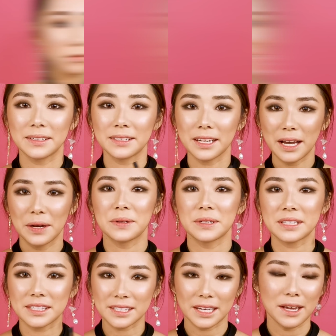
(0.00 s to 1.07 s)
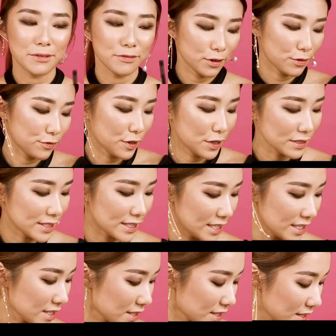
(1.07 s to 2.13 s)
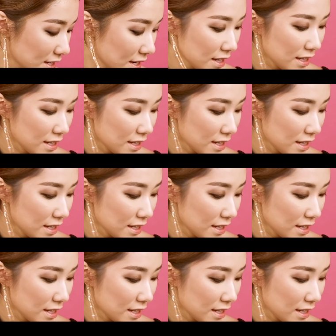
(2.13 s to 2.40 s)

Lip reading: And now it's time for falsies.